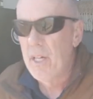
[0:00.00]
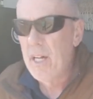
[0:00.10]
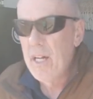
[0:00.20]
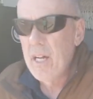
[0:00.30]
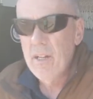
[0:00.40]

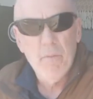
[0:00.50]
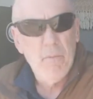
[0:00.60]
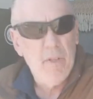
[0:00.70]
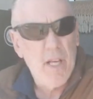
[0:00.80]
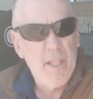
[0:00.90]

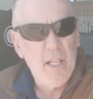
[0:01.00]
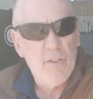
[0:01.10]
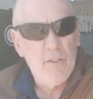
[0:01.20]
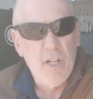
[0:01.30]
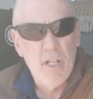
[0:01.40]
I think
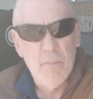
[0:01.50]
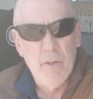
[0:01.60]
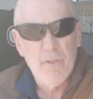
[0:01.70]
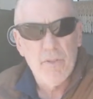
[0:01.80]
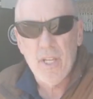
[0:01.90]
it's called
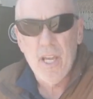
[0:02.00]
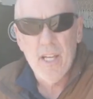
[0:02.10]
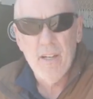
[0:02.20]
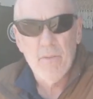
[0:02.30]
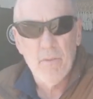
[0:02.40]
Post
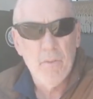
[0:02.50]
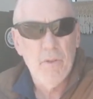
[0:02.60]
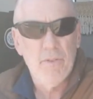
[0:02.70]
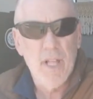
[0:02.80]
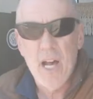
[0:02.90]
Scan is one we
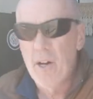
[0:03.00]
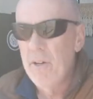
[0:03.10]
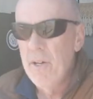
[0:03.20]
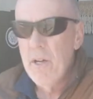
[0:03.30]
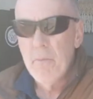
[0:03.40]
use
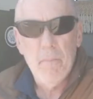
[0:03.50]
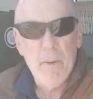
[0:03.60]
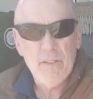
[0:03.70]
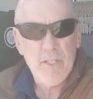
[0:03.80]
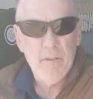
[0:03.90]
now. But
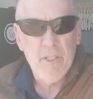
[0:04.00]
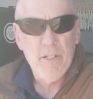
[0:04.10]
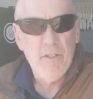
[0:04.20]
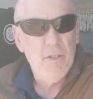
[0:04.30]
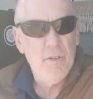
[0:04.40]
basically what they
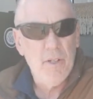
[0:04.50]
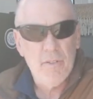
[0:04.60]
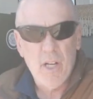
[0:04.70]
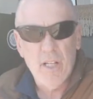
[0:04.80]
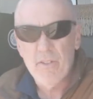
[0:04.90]
do, and
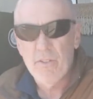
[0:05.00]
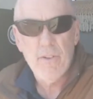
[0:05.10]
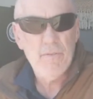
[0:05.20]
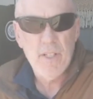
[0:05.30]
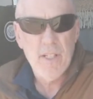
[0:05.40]
it's cost us
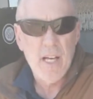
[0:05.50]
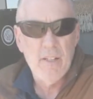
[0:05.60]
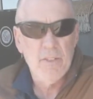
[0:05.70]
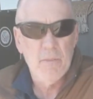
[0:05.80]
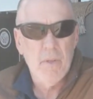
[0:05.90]

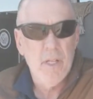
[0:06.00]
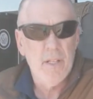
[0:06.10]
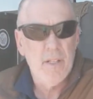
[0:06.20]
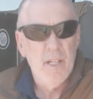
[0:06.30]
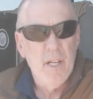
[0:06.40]
$15 a
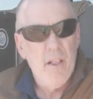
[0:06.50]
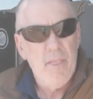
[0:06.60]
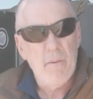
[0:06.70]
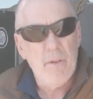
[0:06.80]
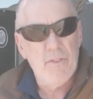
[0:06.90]
month,
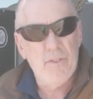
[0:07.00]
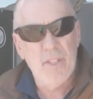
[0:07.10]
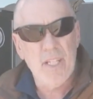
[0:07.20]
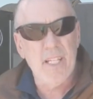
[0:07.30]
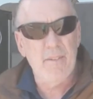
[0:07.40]
they
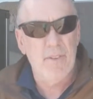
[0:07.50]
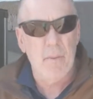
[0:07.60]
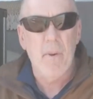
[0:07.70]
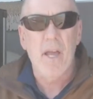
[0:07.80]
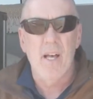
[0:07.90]
receive
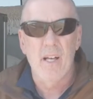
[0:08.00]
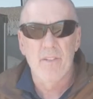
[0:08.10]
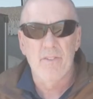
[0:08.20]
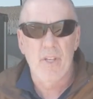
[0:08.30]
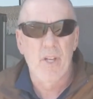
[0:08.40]
the mail.
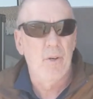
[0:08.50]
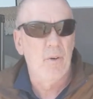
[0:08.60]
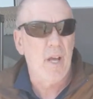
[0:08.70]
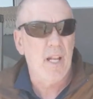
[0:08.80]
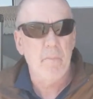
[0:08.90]

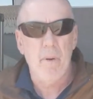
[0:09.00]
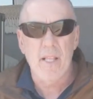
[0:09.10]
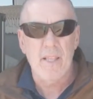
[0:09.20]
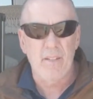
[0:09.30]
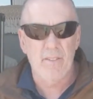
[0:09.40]
So
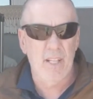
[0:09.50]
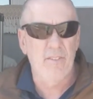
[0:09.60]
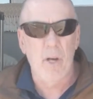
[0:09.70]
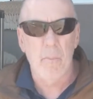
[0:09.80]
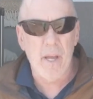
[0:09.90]
anybody that
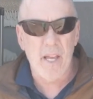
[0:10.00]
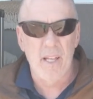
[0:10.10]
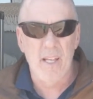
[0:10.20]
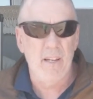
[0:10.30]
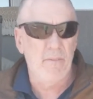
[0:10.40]
sends out
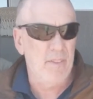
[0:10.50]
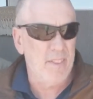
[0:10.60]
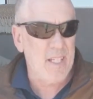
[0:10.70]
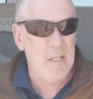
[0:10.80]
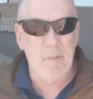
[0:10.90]
mail, and if you
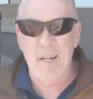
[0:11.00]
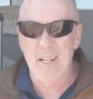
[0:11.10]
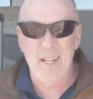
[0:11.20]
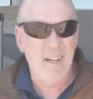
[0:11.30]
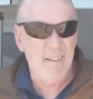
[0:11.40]
think about
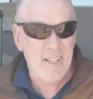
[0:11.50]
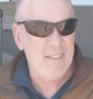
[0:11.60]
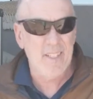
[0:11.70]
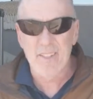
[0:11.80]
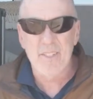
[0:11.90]
it
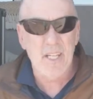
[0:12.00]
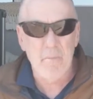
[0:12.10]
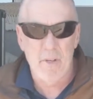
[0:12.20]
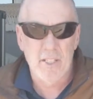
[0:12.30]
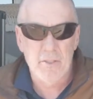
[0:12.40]
nowadays, you don't
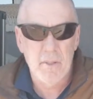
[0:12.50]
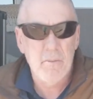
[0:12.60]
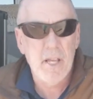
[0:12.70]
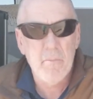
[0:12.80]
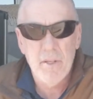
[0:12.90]
get much, but
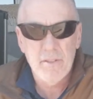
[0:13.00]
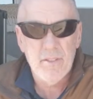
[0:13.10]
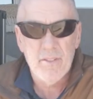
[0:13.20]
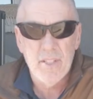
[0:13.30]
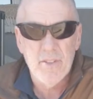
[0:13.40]
we have
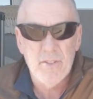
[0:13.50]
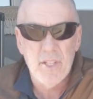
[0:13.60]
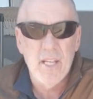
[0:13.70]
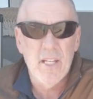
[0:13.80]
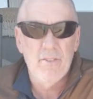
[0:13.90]
businesses,
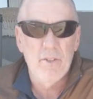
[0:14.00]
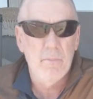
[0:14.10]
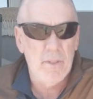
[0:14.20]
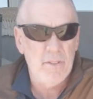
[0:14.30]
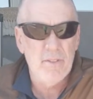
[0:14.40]
and so
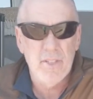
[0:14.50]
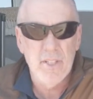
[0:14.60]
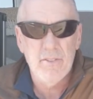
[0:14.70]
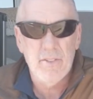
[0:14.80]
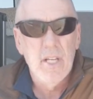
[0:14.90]

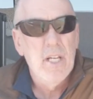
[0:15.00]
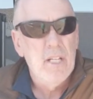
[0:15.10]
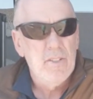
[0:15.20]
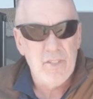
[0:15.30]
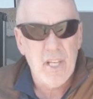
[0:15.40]
businesses
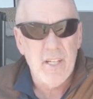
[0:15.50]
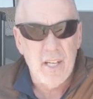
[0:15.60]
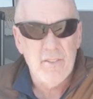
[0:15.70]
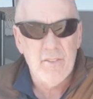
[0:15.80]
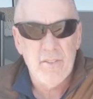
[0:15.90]
send
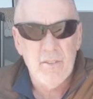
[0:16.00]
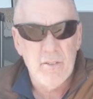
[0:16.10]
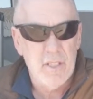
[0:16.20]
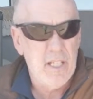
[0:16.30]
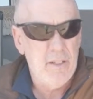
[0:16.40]
us
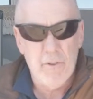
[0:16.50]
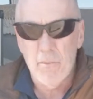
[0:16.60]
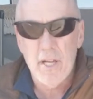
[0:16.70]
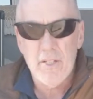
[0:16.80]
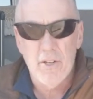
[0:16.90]

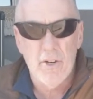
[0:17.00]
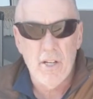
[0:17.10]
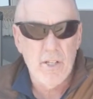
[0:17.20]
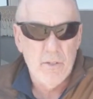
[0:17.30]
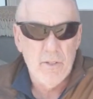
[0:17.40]
information, or
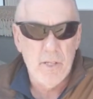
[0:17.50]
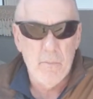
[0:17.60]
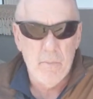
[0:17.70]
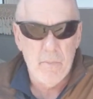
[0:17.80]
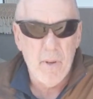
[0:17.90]

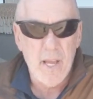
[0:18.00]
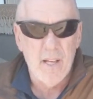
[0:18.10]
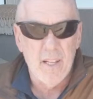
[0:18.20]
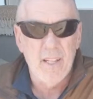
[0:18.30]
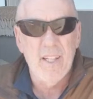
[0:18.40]
in
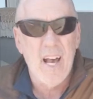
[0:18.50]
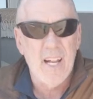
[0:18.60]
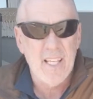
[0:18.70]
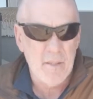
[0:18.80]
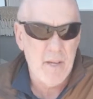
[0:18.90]
mail and
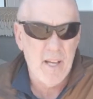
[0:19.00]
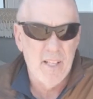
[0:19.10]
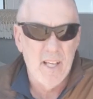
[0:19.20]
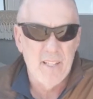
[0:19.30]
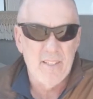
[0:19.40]
not email
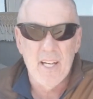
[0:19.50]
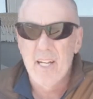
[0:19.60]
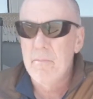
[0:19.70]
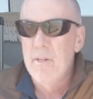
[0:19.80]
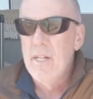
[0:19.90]
all the
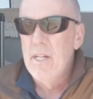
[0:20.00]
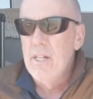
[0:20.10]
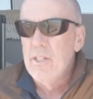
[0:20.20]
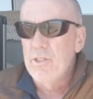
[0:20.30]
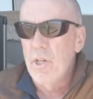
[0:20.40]
time.
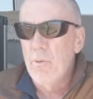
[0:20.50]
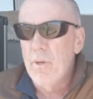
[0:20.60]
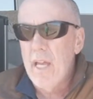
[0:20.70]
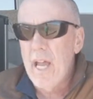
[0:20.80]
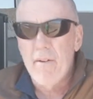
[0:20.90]
So
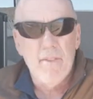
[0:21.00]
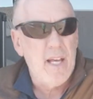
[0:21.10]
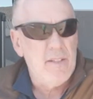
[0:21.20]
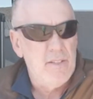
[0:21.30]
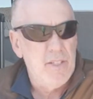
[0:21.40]
we have
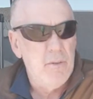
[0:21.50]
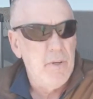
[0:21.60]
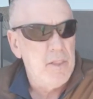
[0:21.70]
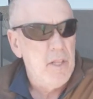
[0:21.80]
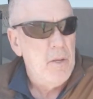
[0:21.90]
that to deal
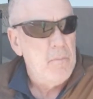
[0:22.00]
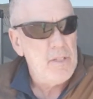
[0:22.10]
with.